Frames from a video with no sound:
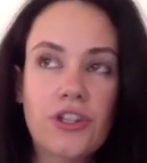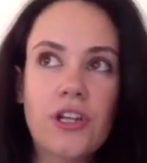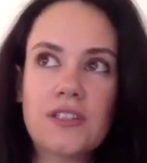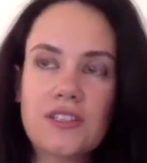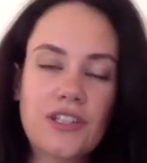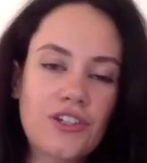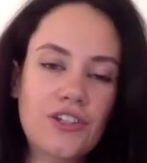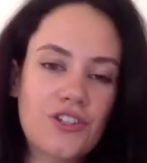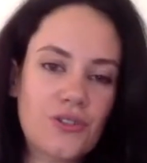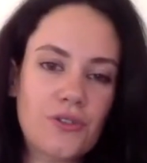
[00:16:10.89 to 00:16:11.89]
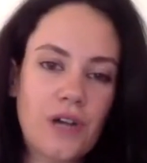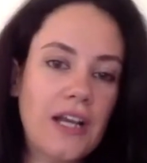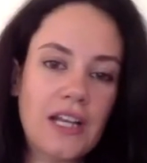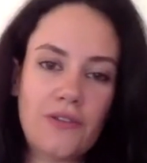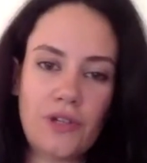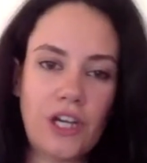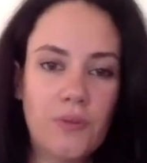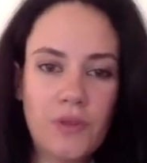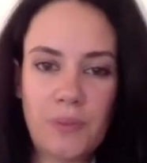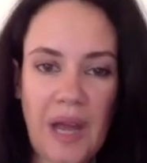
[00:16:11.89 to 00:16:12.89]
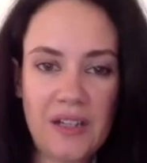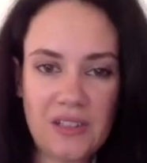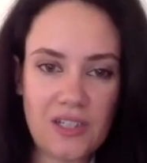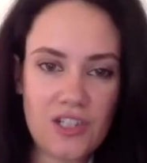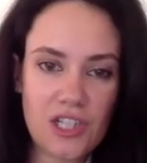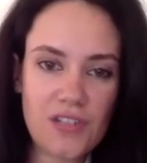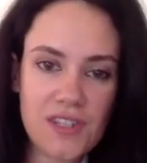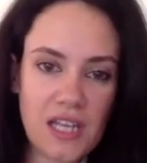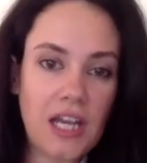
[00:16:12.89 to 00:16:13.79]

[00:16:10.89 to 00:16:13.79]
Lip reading: It's not true. I never come with bad intentions,